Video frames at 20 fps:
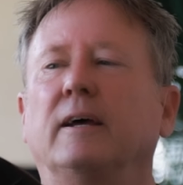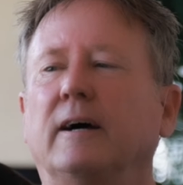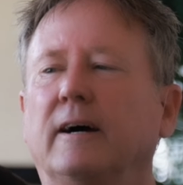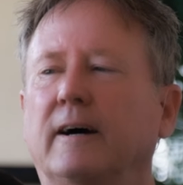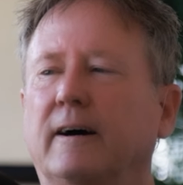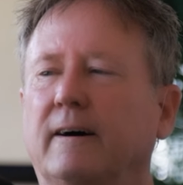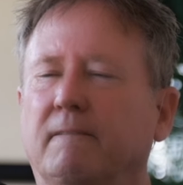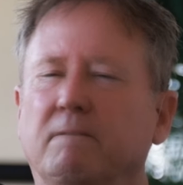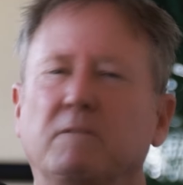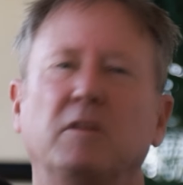
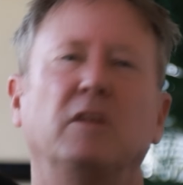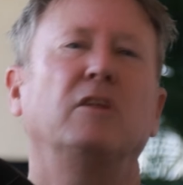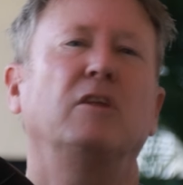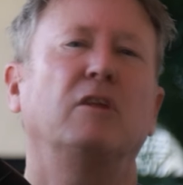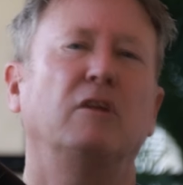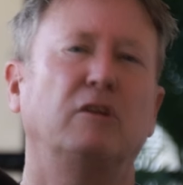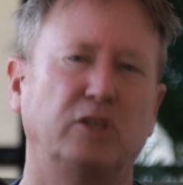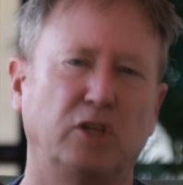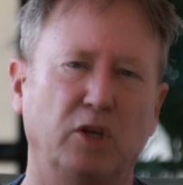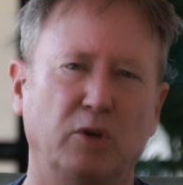And
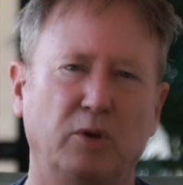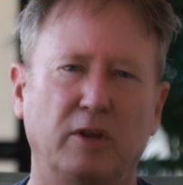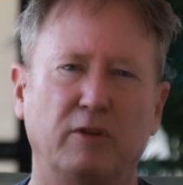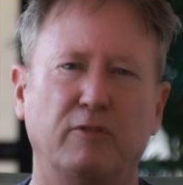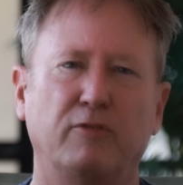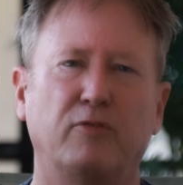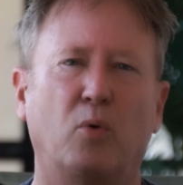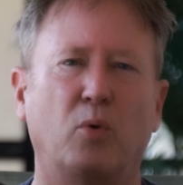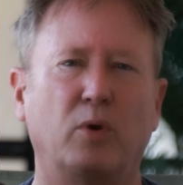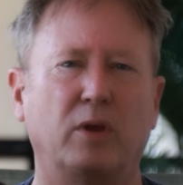you shoot it in
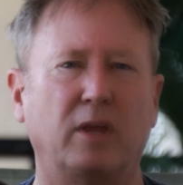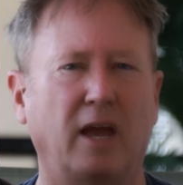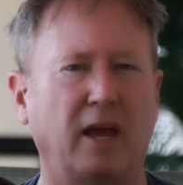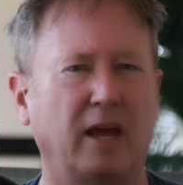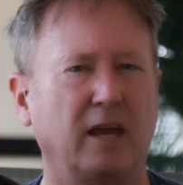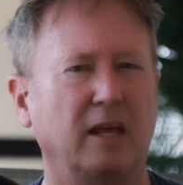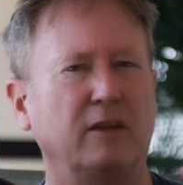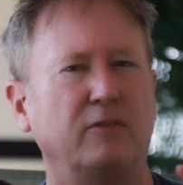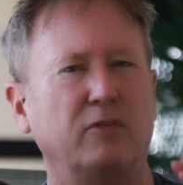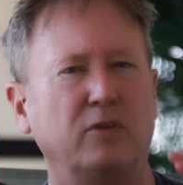
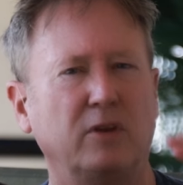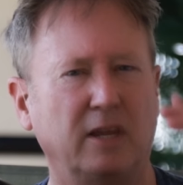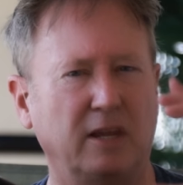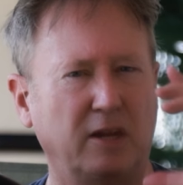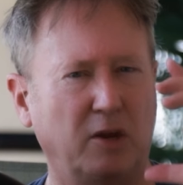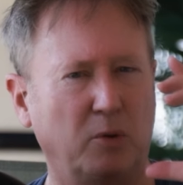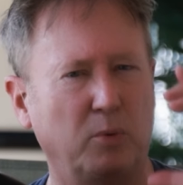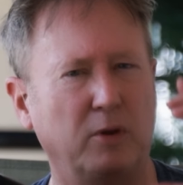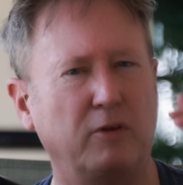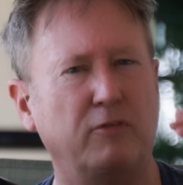4K, and if you need
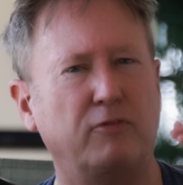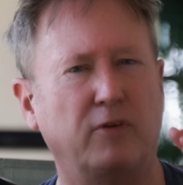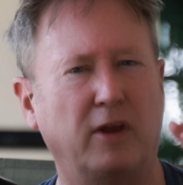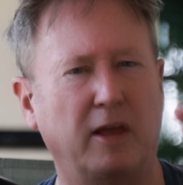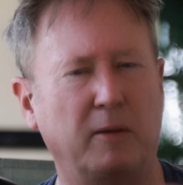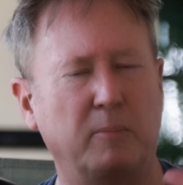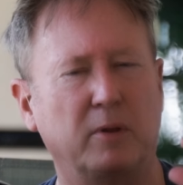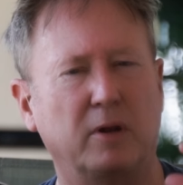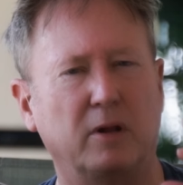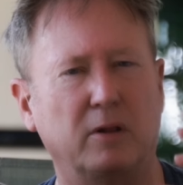to
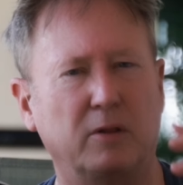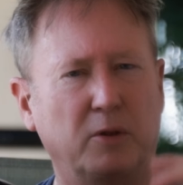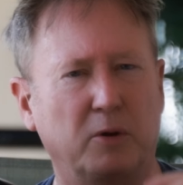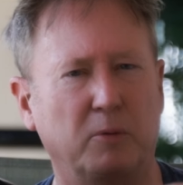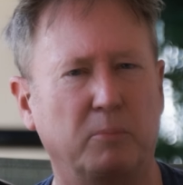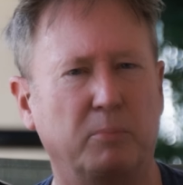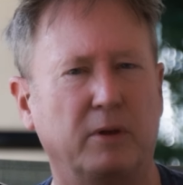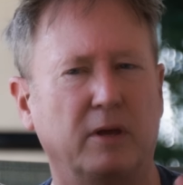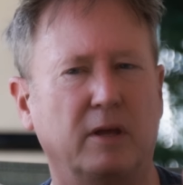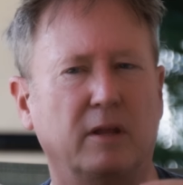reframe it a
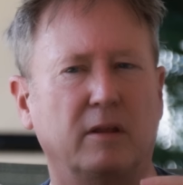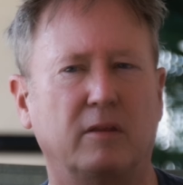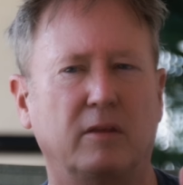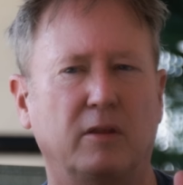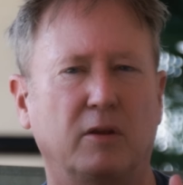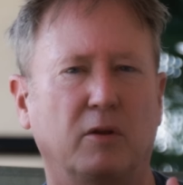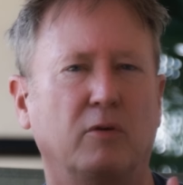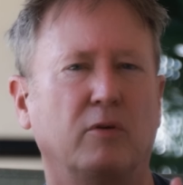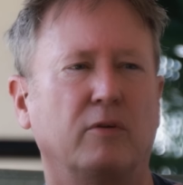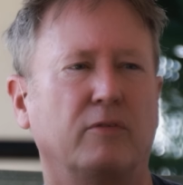little bit,
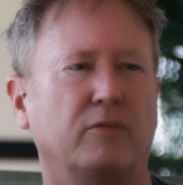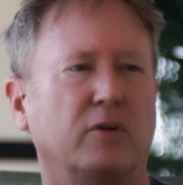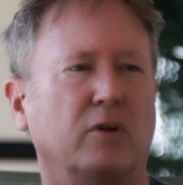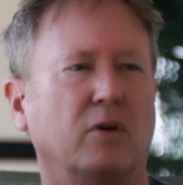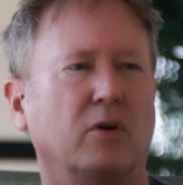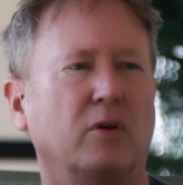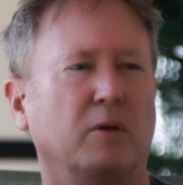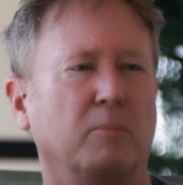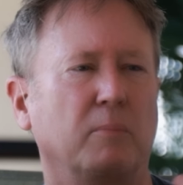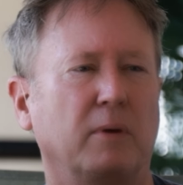you know, if you're
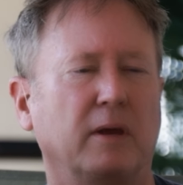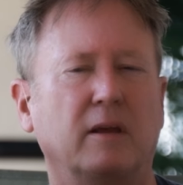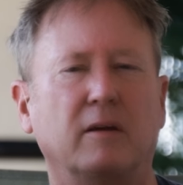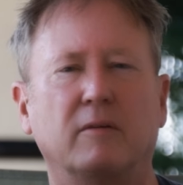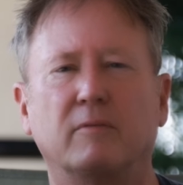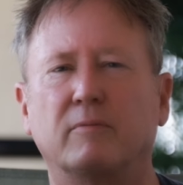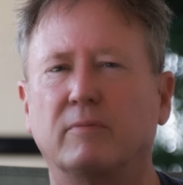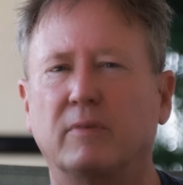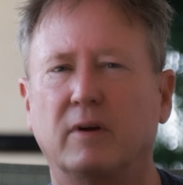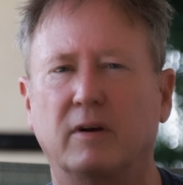going to make
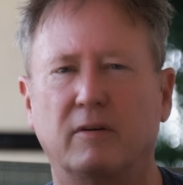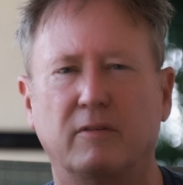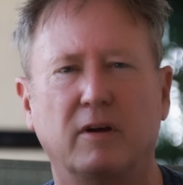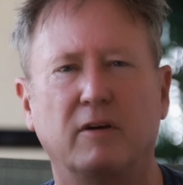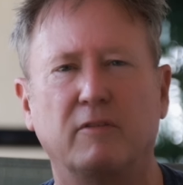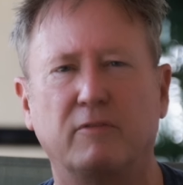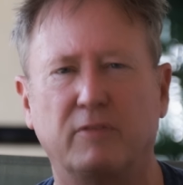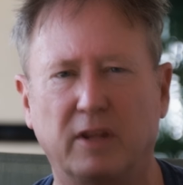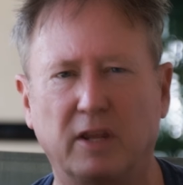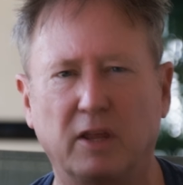
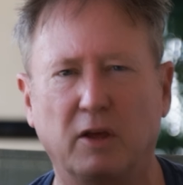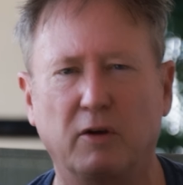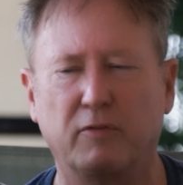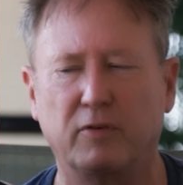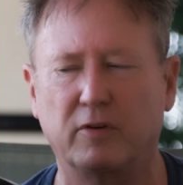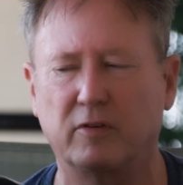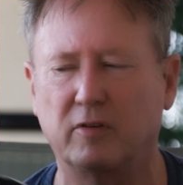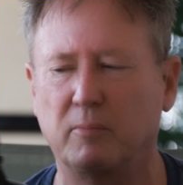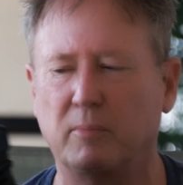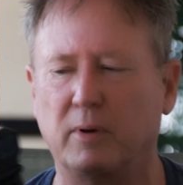a video
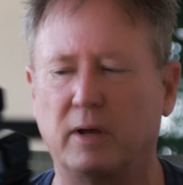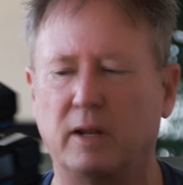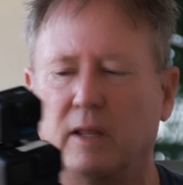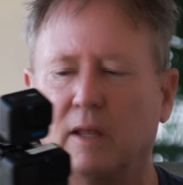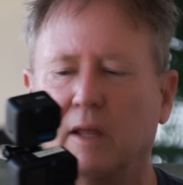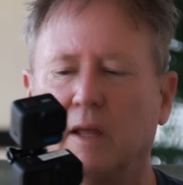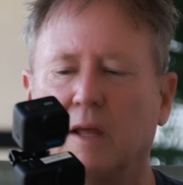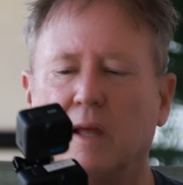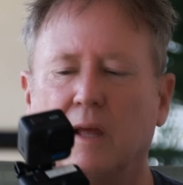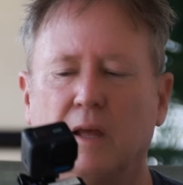for
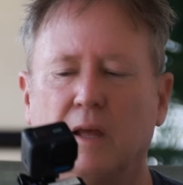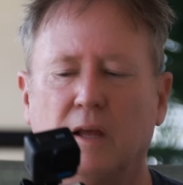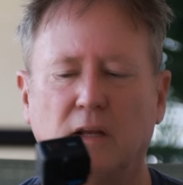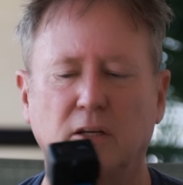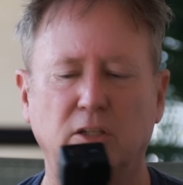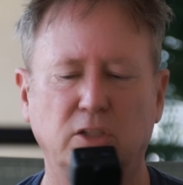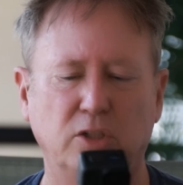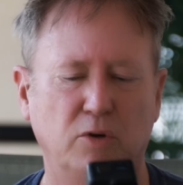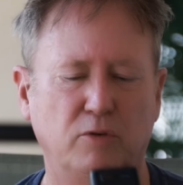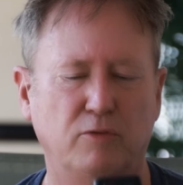somebody,
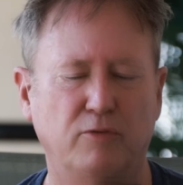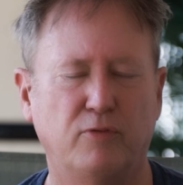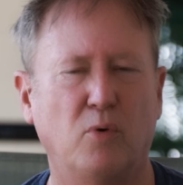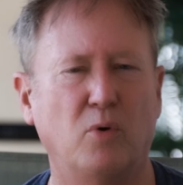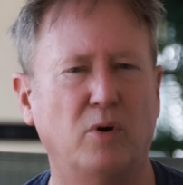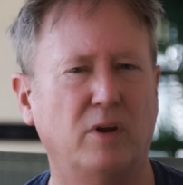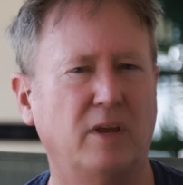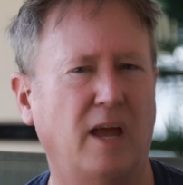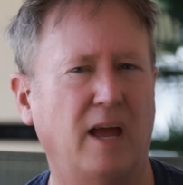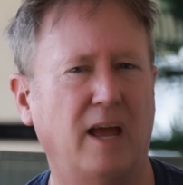shoot in
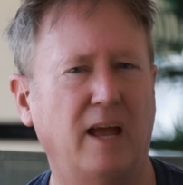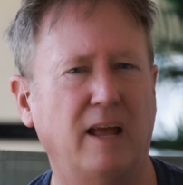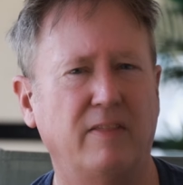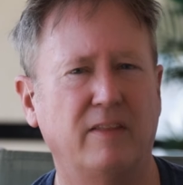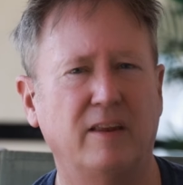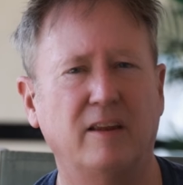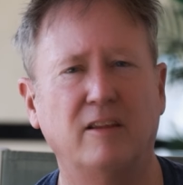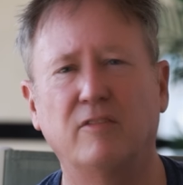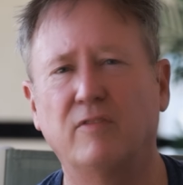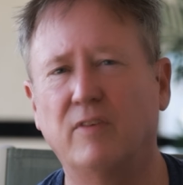4K,
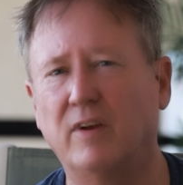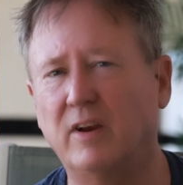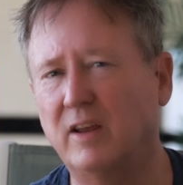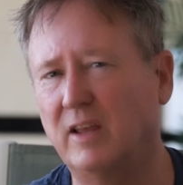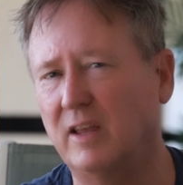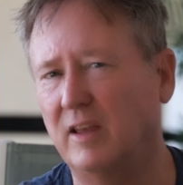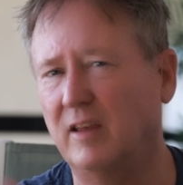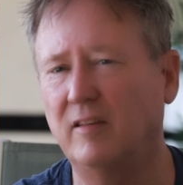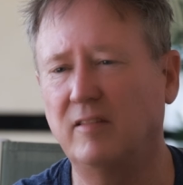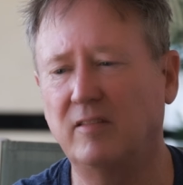then it's very
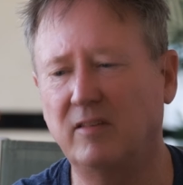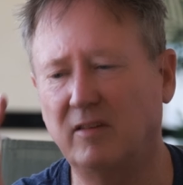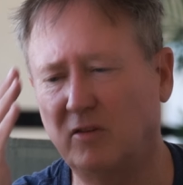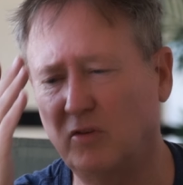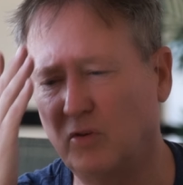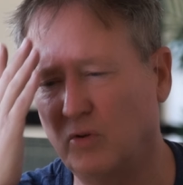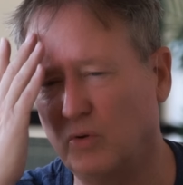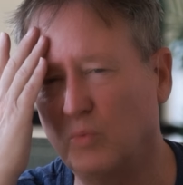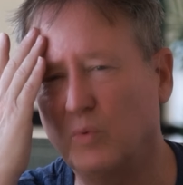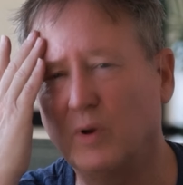easy
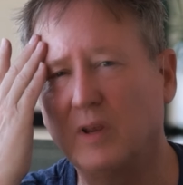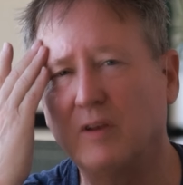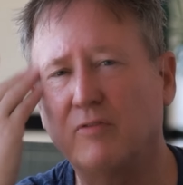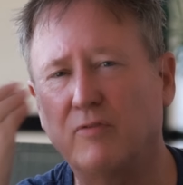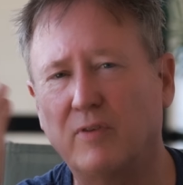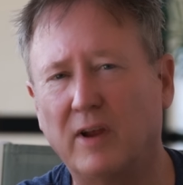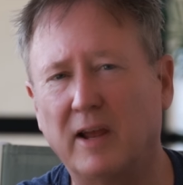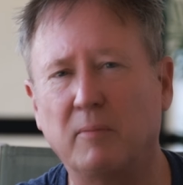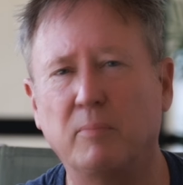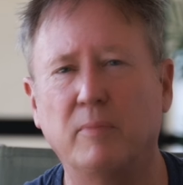to
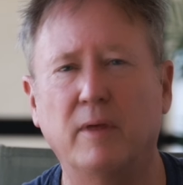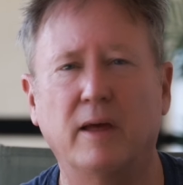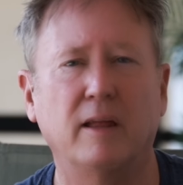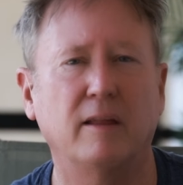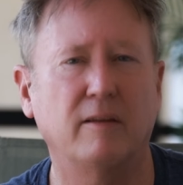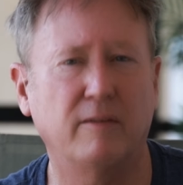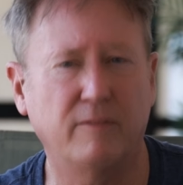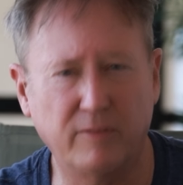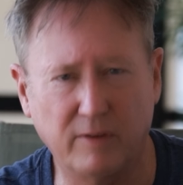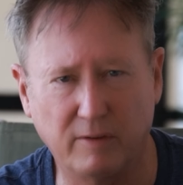reframe that
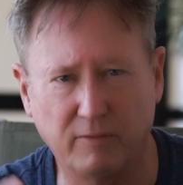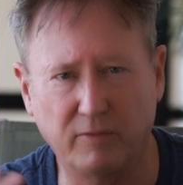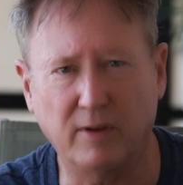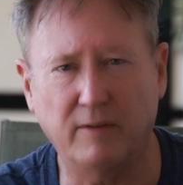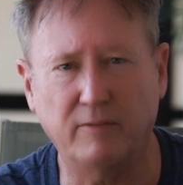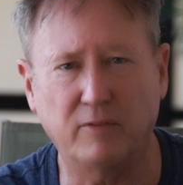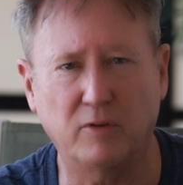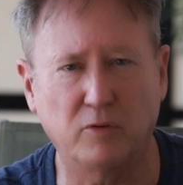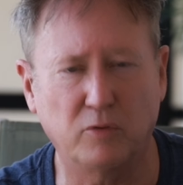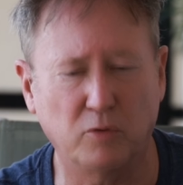if you
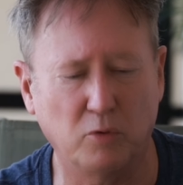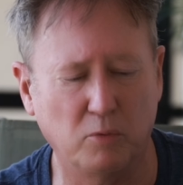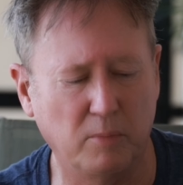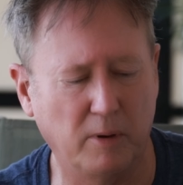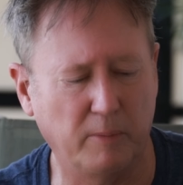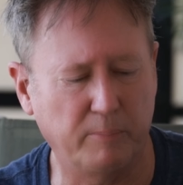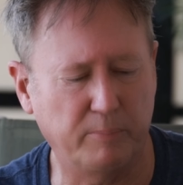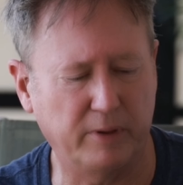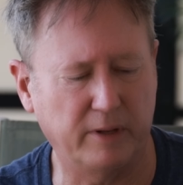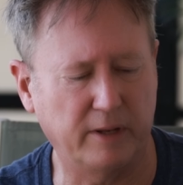have to zoom
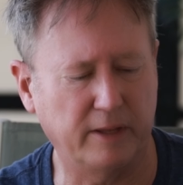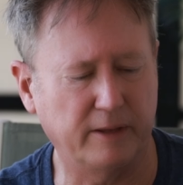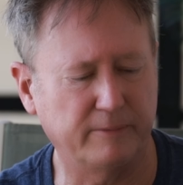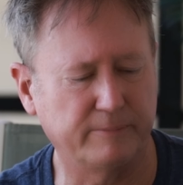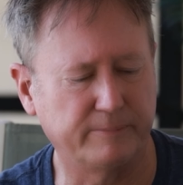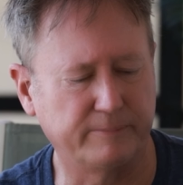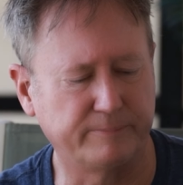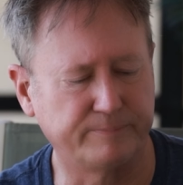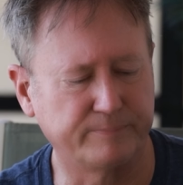up any.